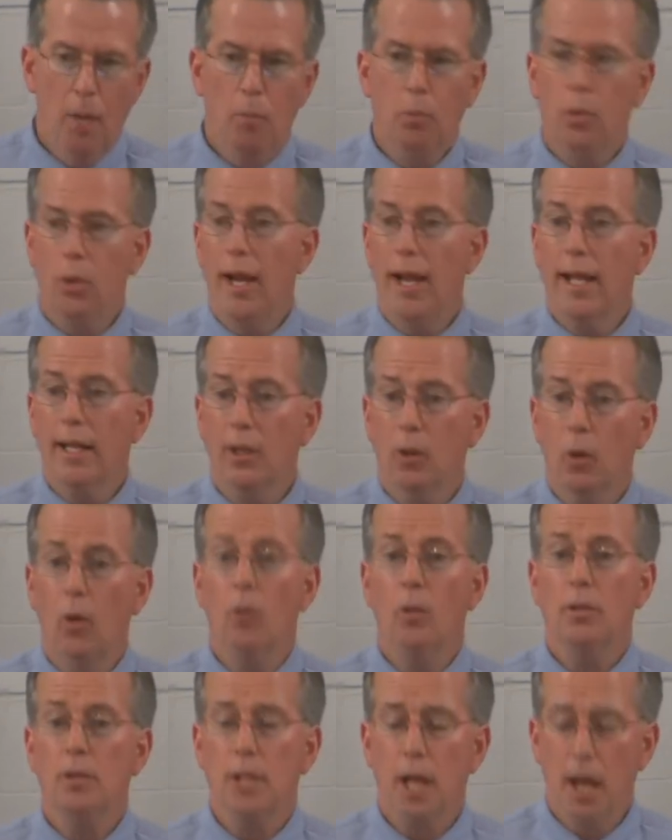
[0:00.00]
pray at
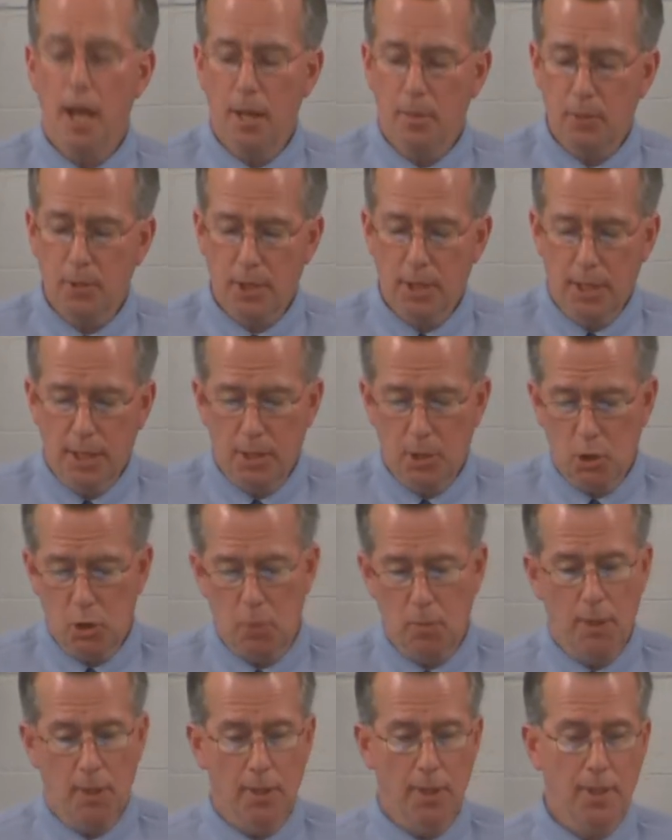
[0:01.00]
all times in the
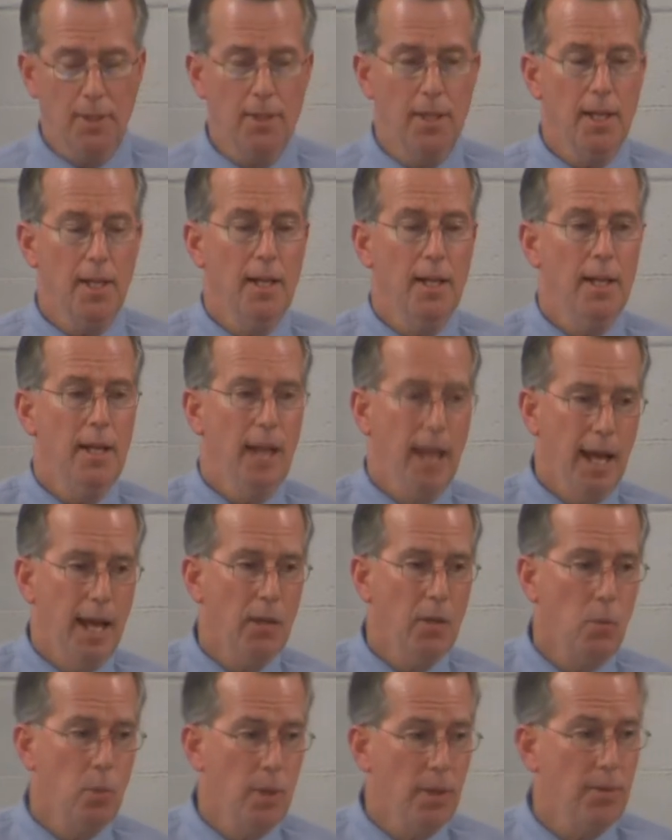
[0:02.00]
Spirit
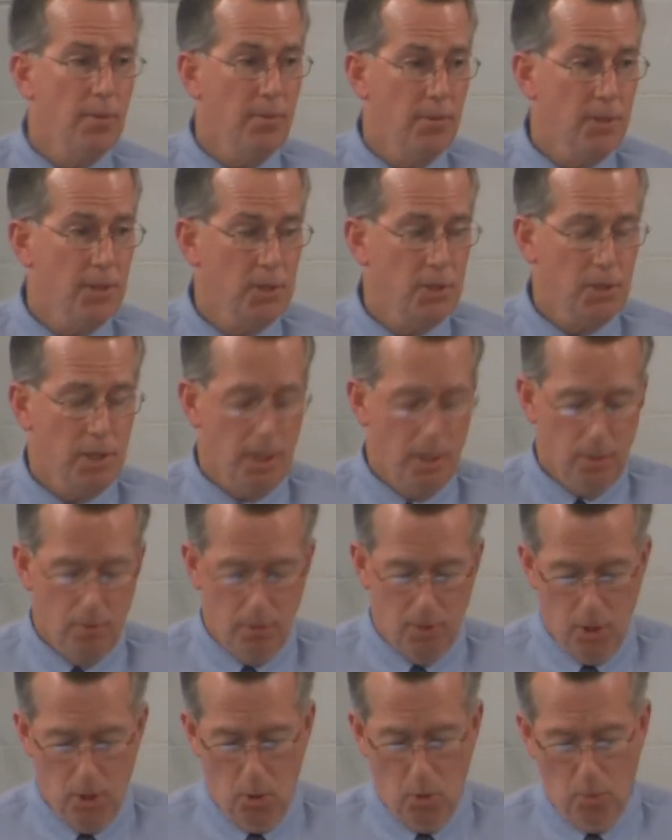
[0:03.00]
and with this in
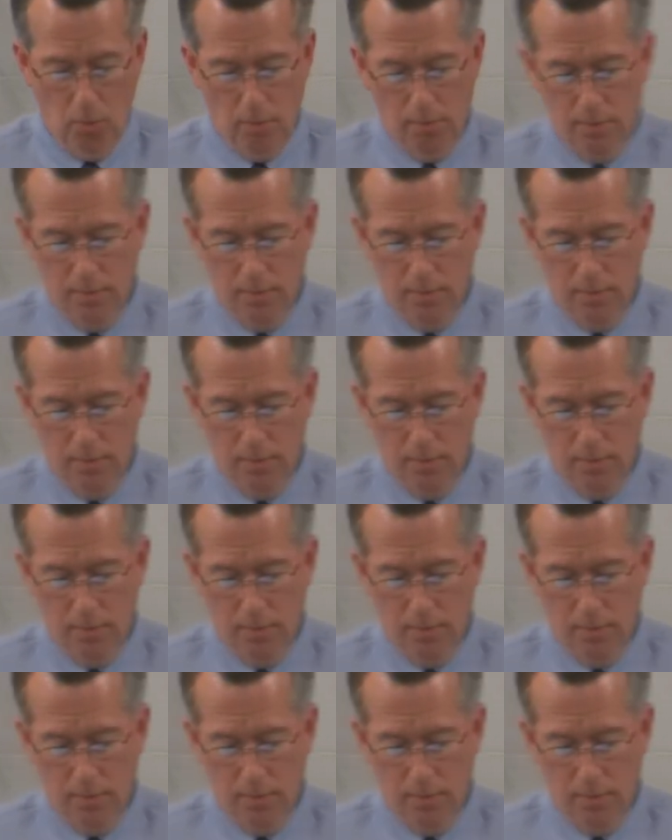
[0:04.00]
view.